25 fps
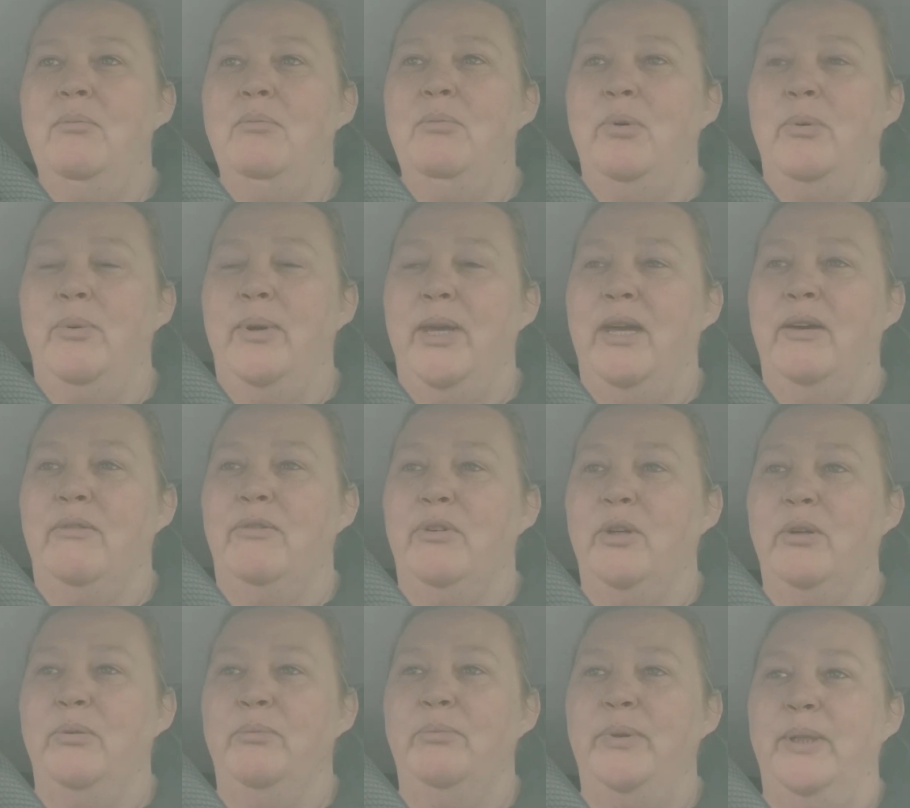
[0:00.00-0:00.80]
But we have
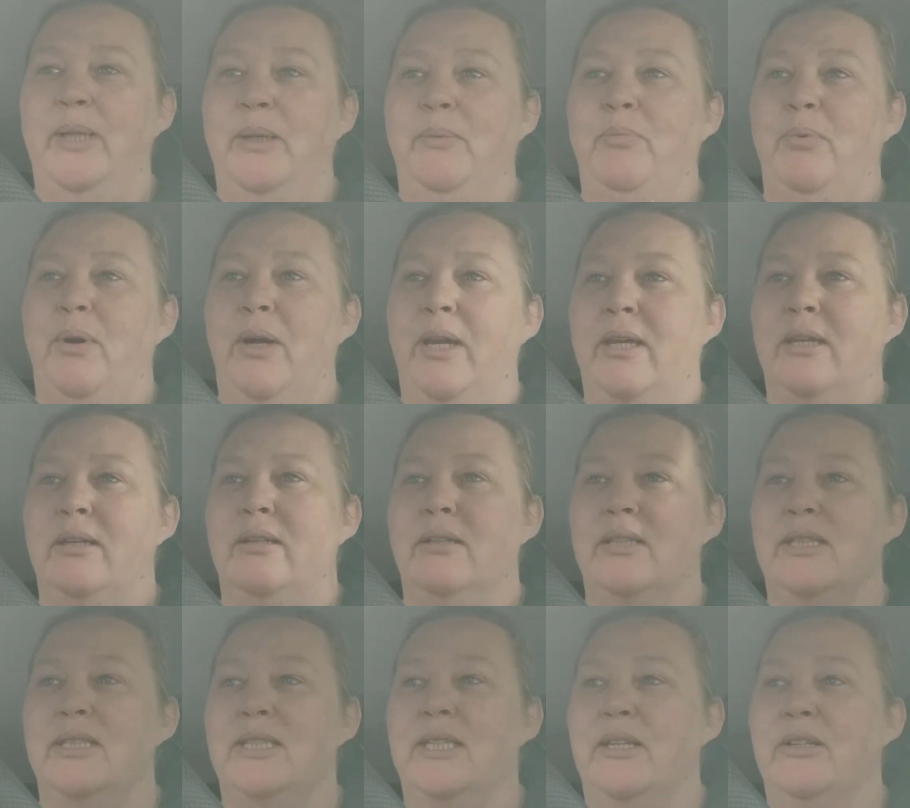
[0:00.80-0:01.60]
a complete break
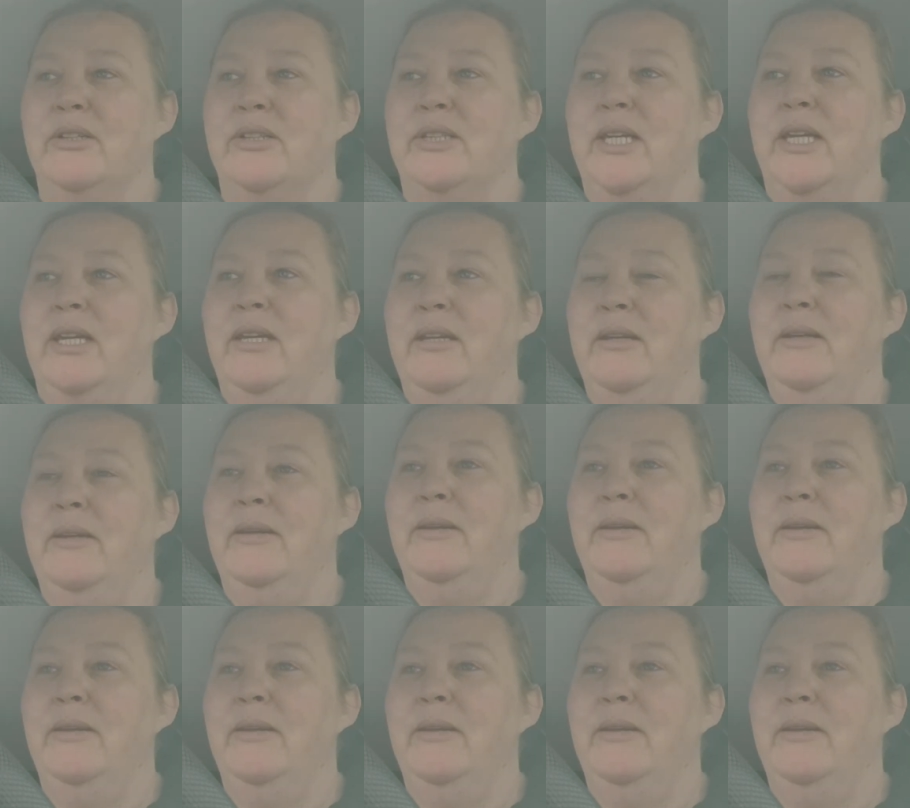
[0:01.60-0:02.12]
on a Saturday.